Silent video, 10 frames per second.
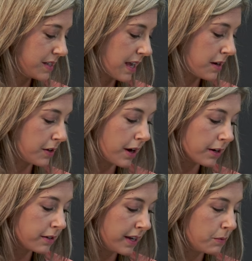Can
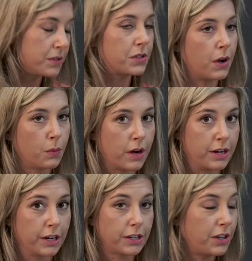gargling with salt
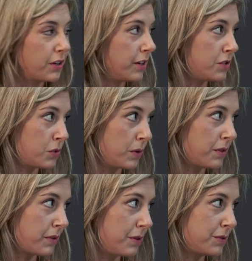water cure a sore
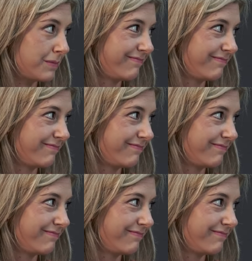throat?